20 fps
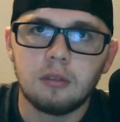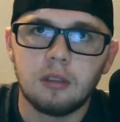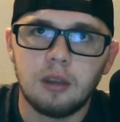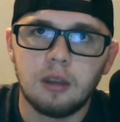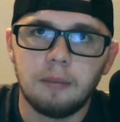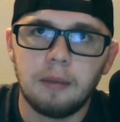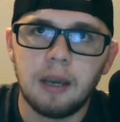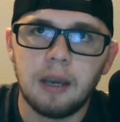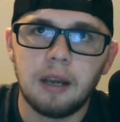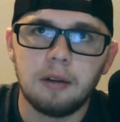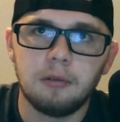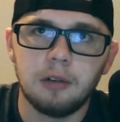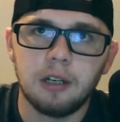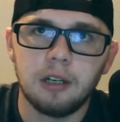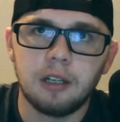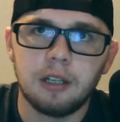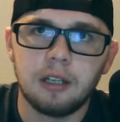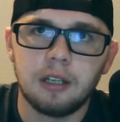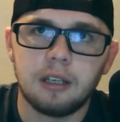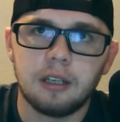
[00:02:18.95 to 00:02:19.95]
The man
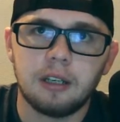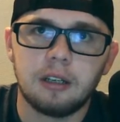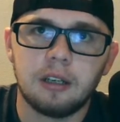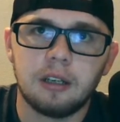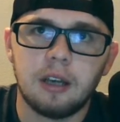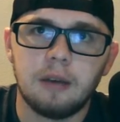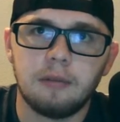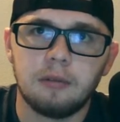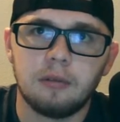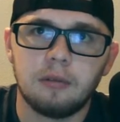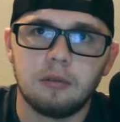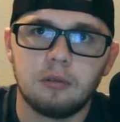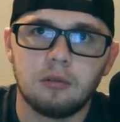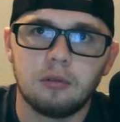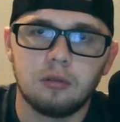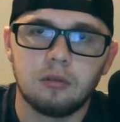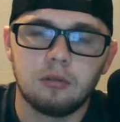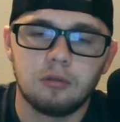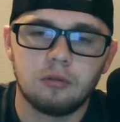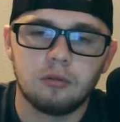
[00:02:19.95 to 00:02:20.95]
really
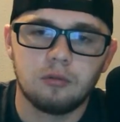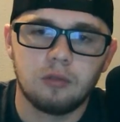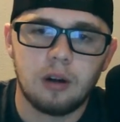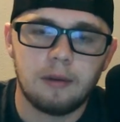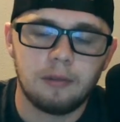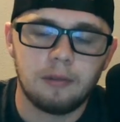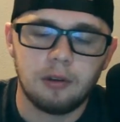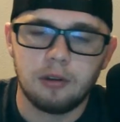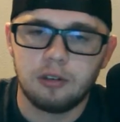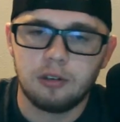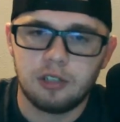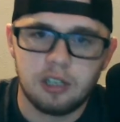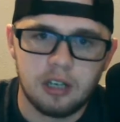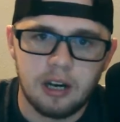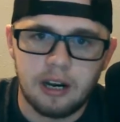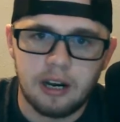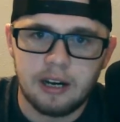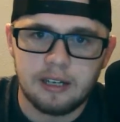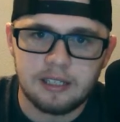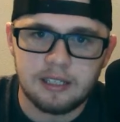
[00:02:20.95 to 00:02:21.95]

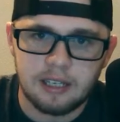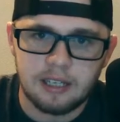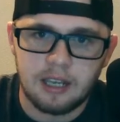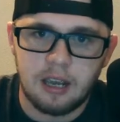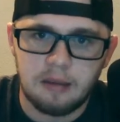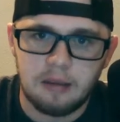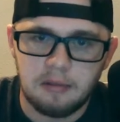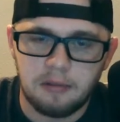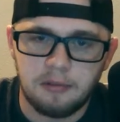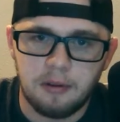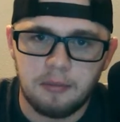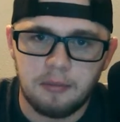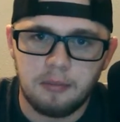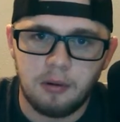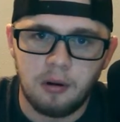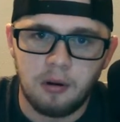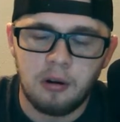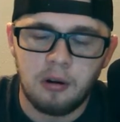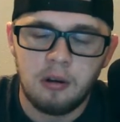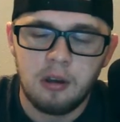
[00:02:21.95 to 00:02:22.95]
revolutionized the game of
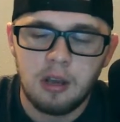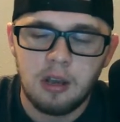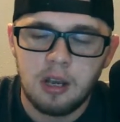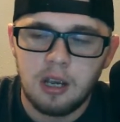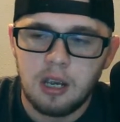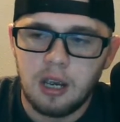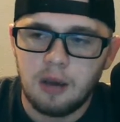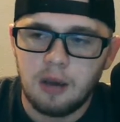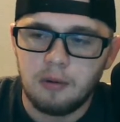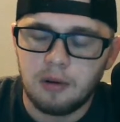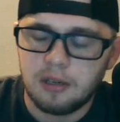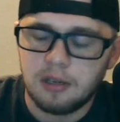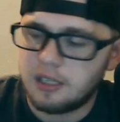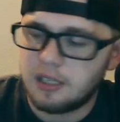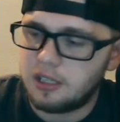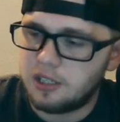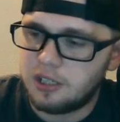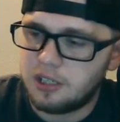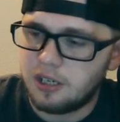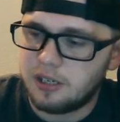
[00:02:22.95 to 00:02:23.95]
football. It
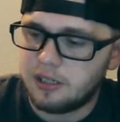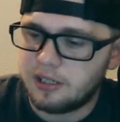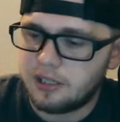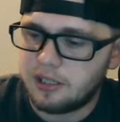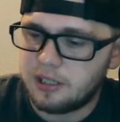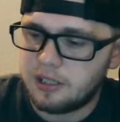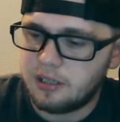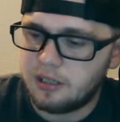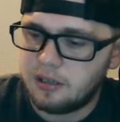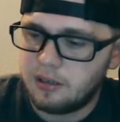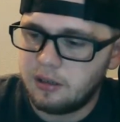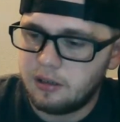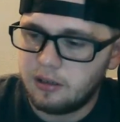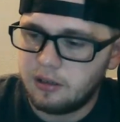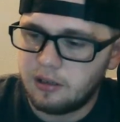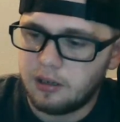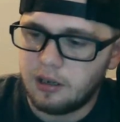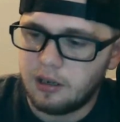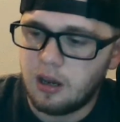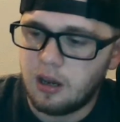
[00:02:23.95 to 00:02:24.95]
wasn't just
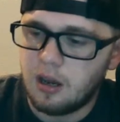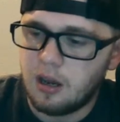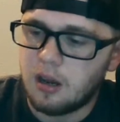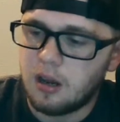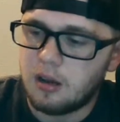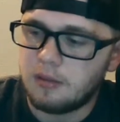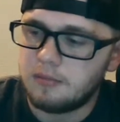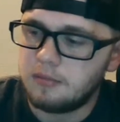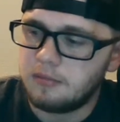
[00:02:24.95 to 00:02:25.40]
on